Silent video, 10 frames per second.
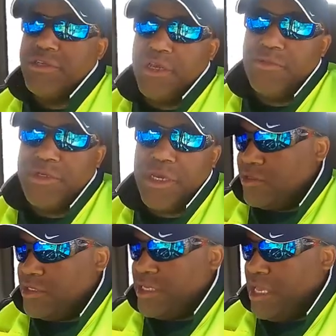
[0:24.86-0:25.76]
subject.
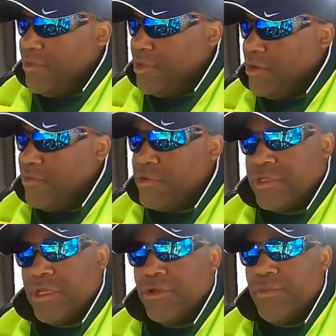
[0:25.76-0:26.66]
Today, man, we're going to
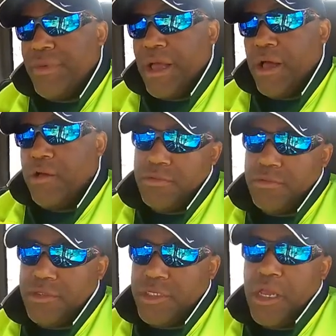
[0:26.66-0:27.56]
talk about
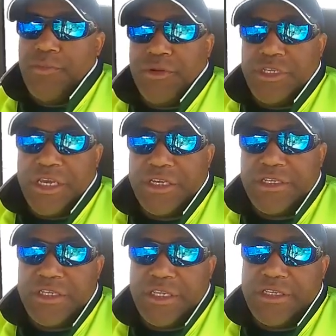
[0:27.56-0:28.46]
sun
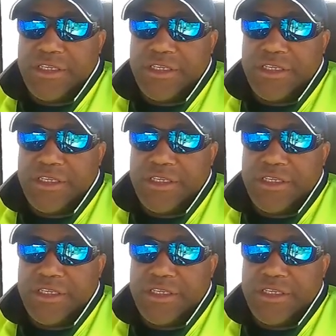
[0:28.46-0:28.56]
protection and